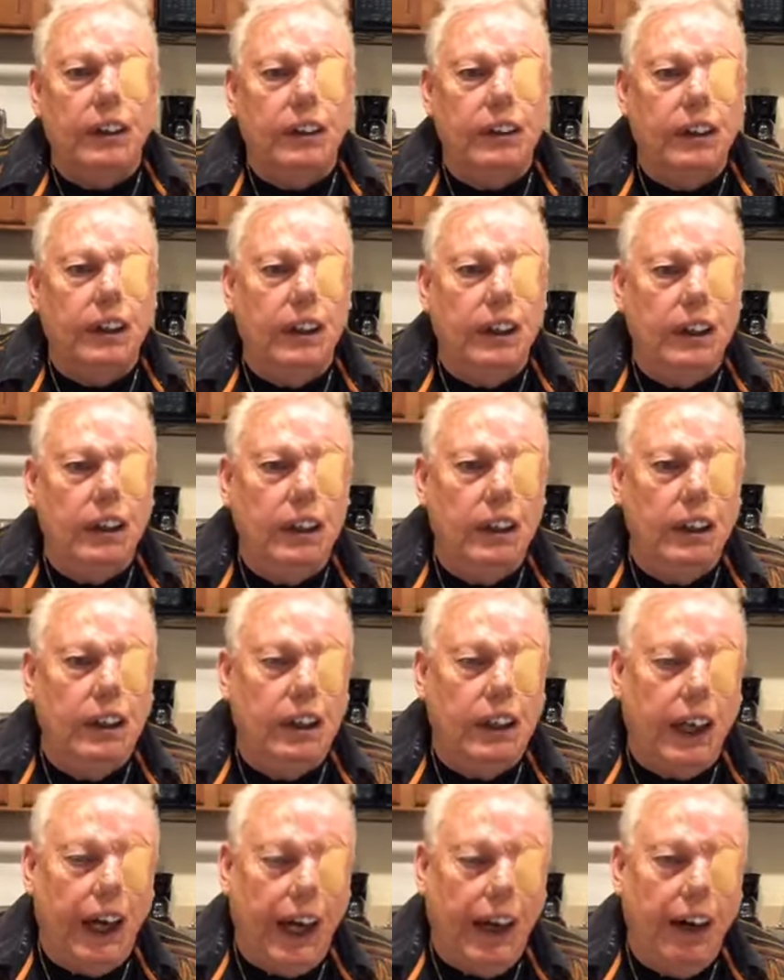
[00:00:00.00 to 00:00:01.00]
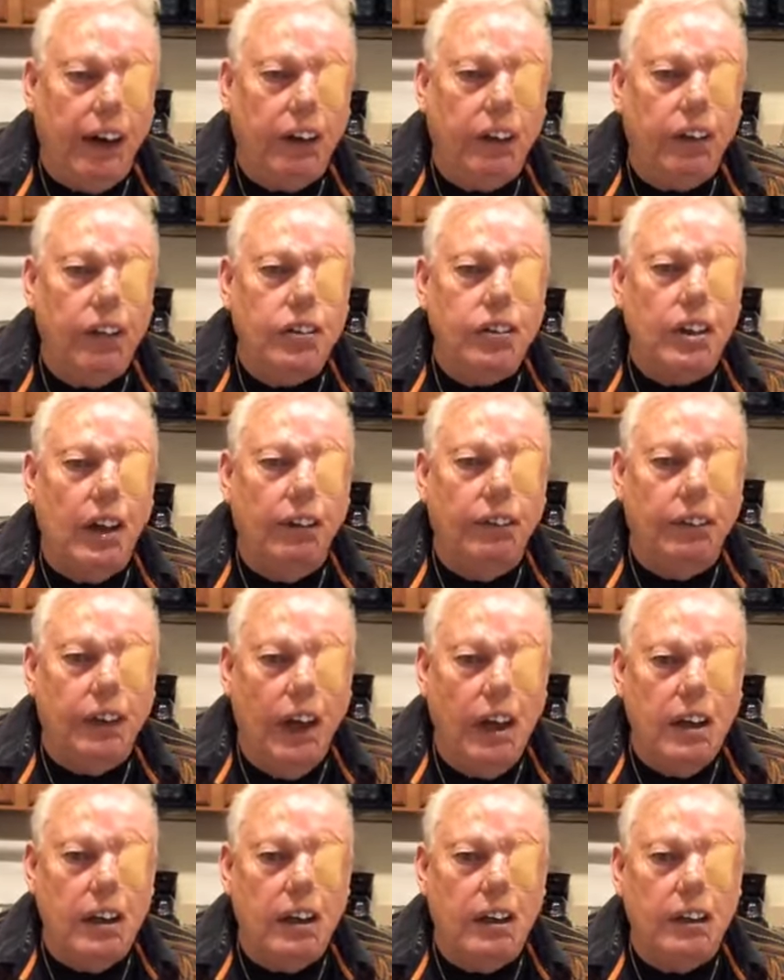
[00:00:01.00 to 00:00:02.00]
the characters of
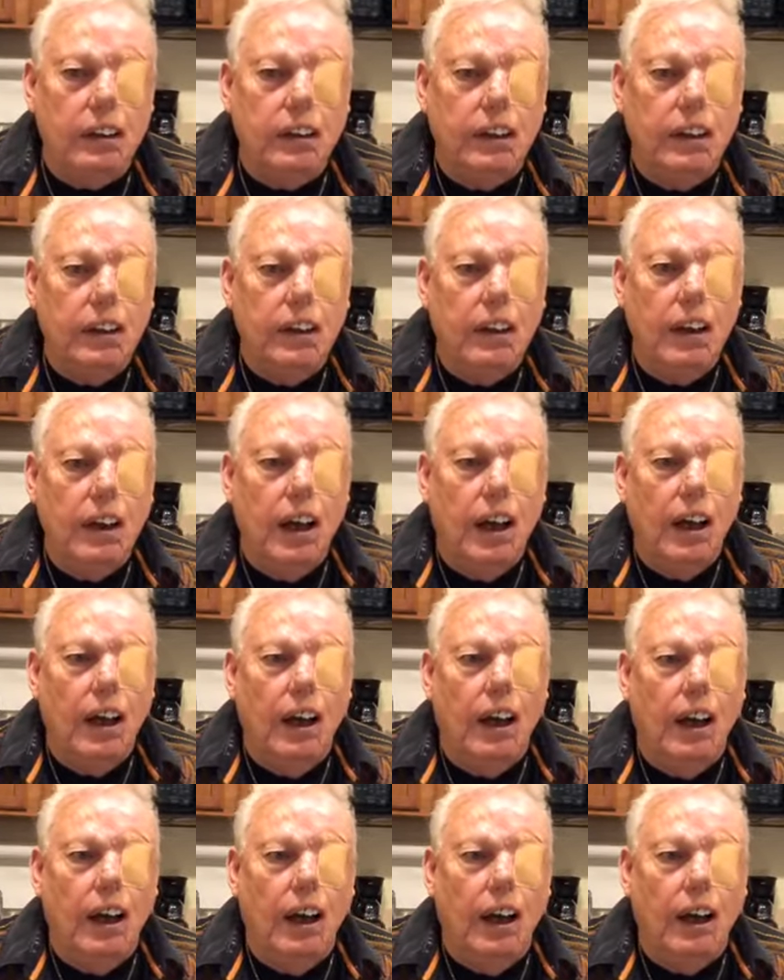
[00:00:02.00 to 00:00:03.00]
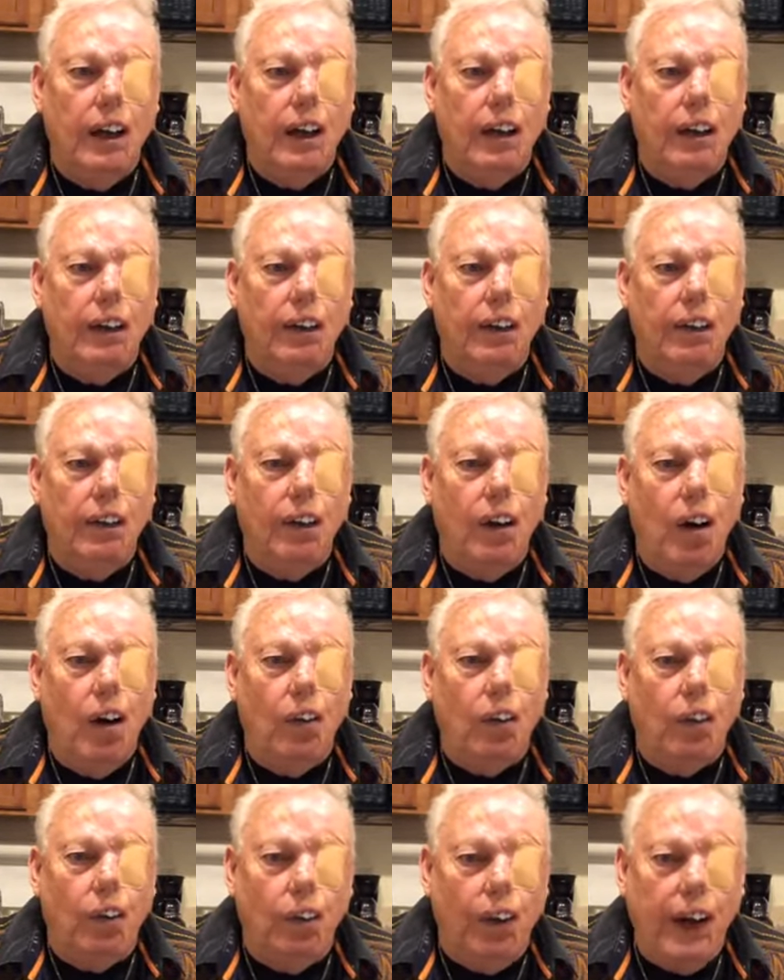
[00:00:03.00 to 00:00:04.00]
God on
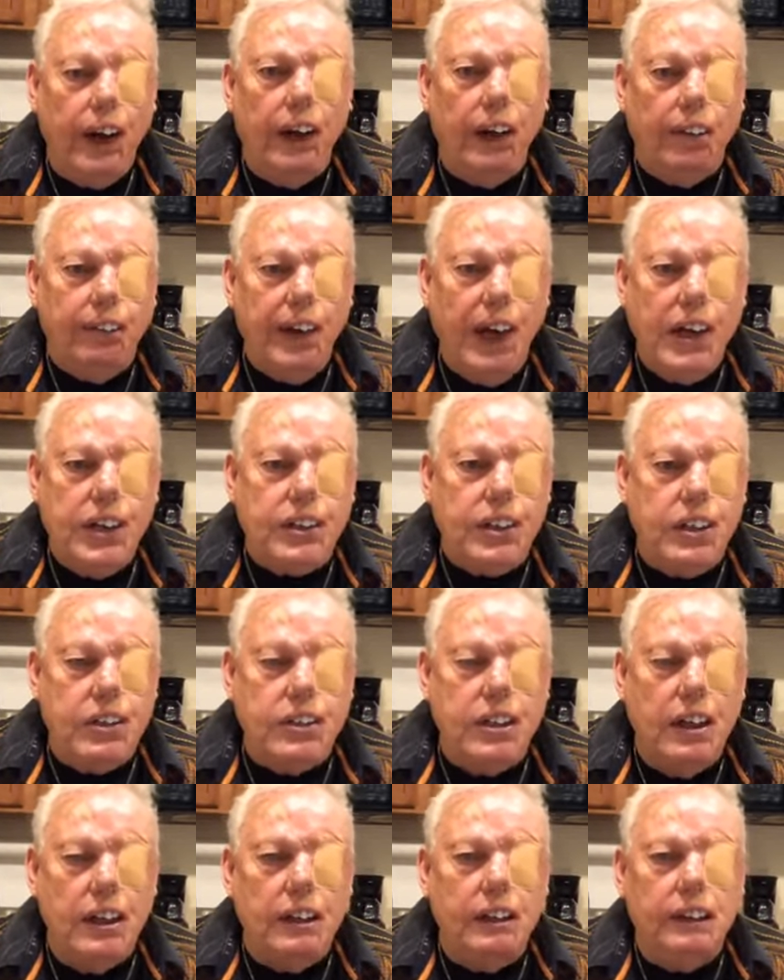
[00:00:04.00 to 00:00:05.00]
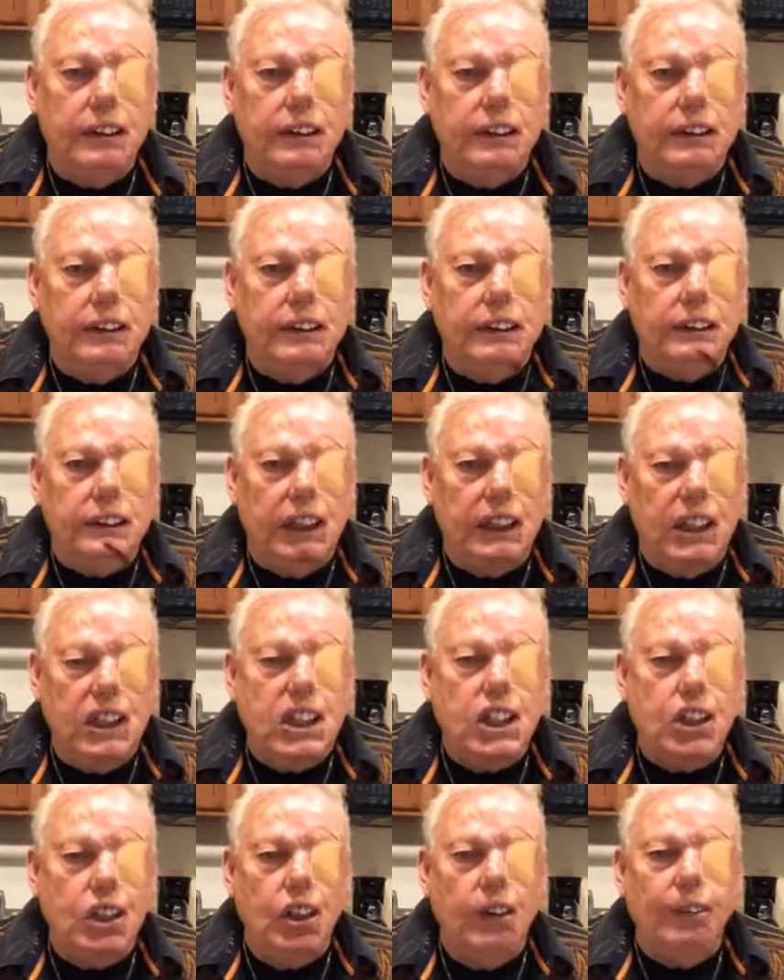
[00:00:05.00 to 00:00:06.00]
a regular basis. See, this
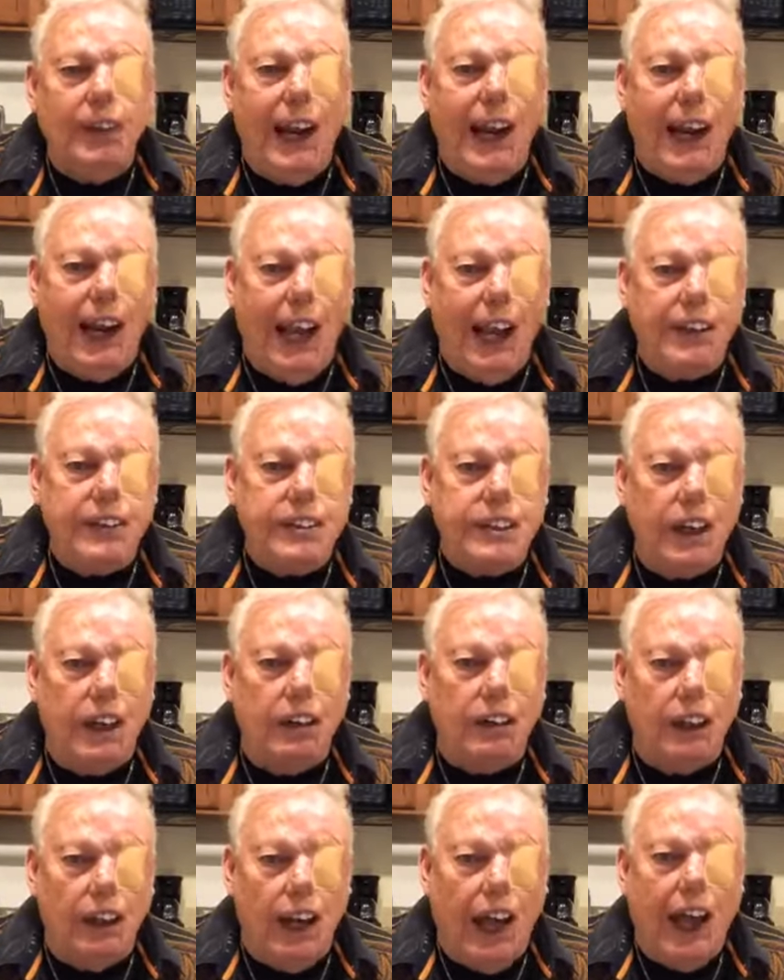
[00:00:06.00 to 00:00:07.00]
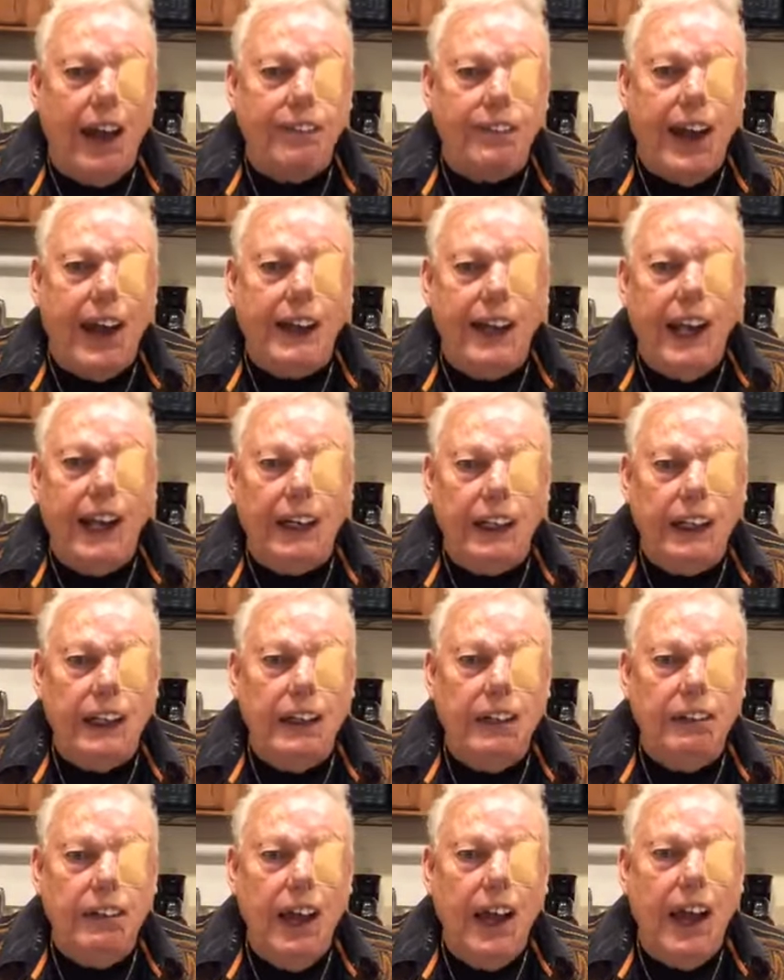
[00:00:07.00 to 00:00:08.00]
should be a lifestyle. The life I now
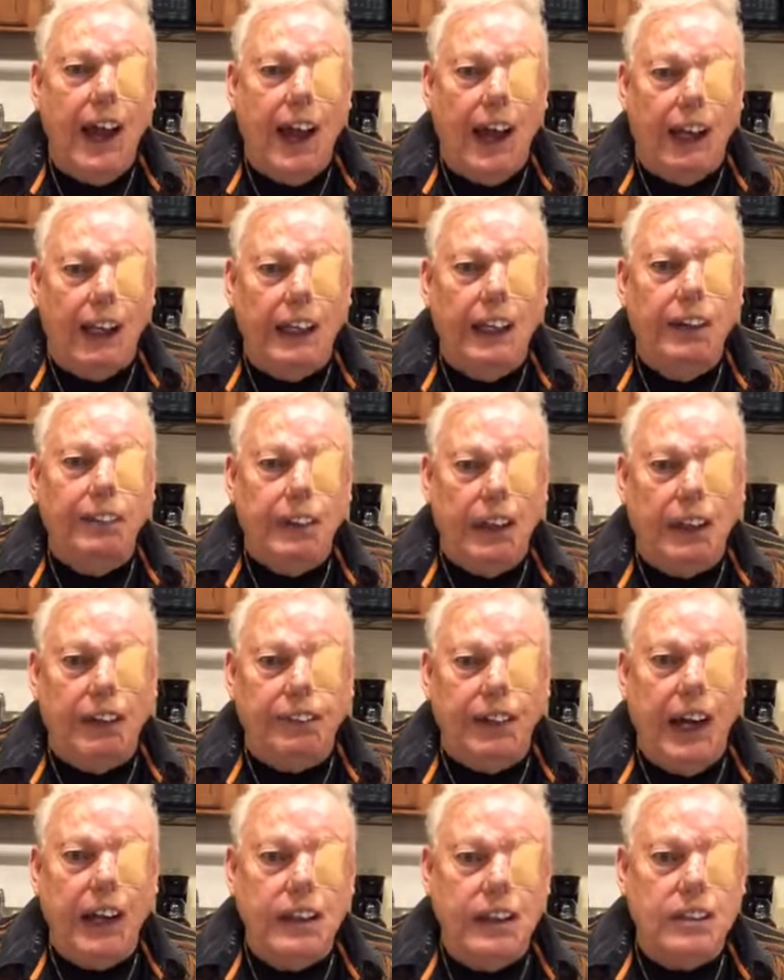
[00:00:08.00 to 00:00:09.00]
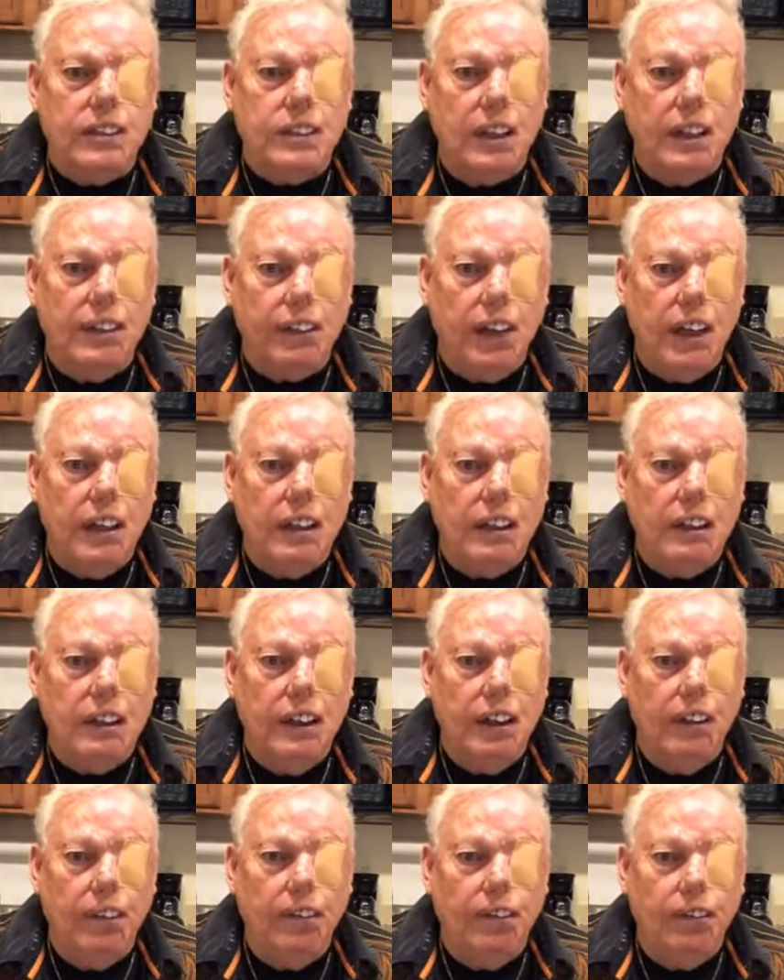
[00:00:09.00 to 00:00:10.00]
live, I live by the faith of the Son of God.
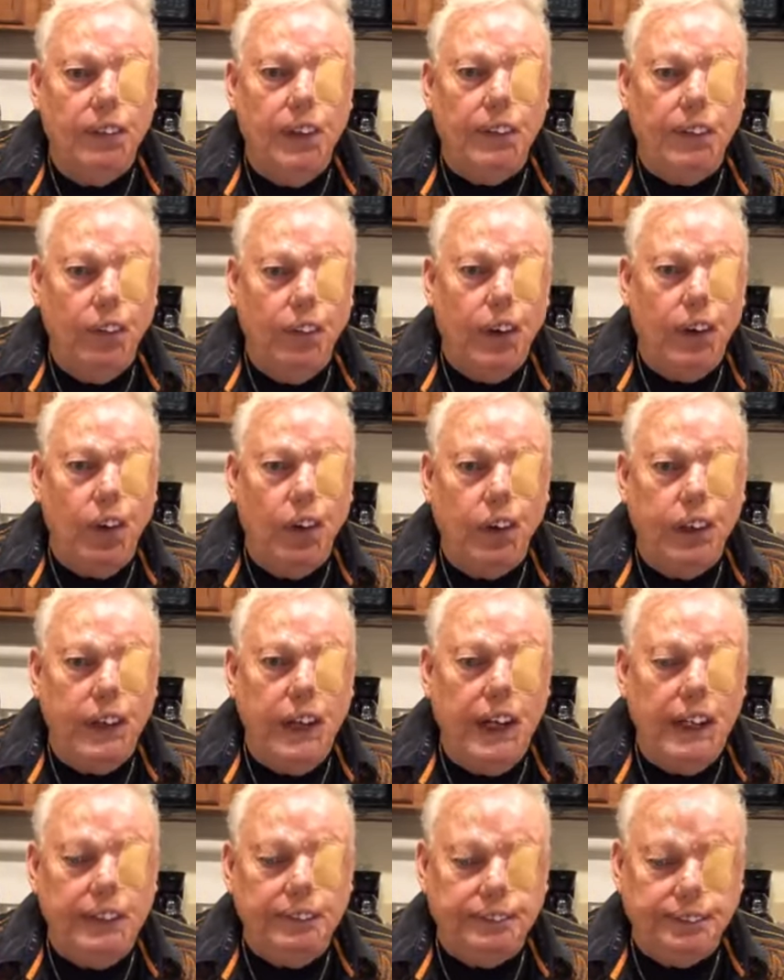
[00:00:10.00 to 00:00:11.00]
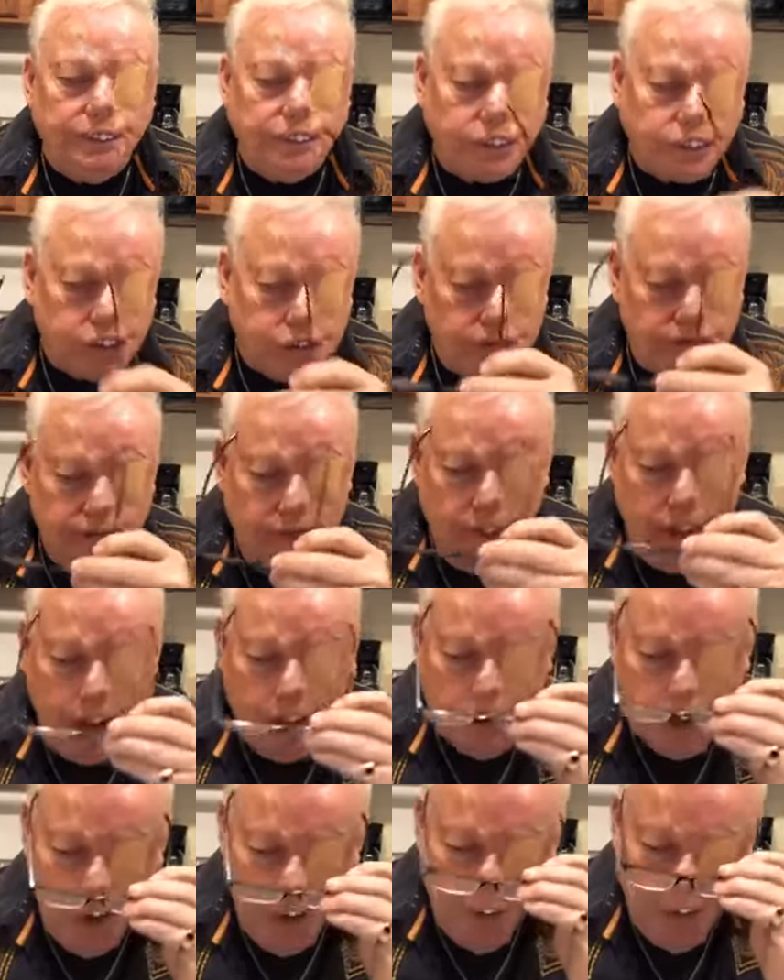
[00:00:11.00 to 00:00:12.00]
Remember we quoted that?
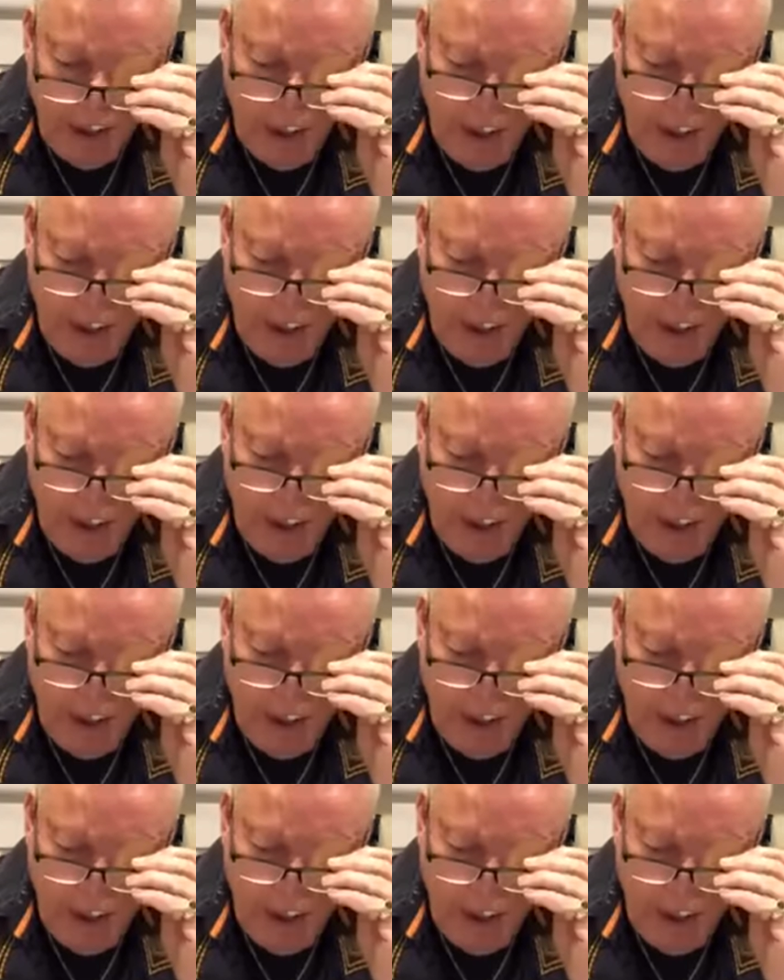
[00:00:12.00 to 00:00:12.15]
So